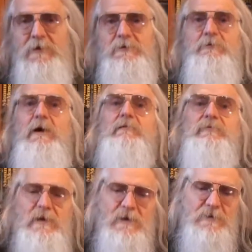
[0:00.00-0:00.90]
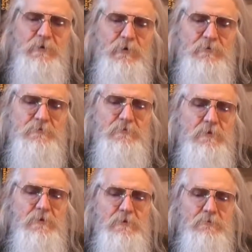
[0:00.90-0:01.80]
You have clicked on
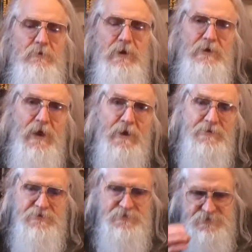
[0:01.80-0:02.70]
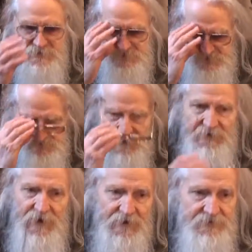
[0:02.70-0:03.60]
rhinitis.
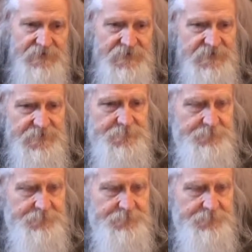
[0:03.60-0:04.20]
Rhinitis?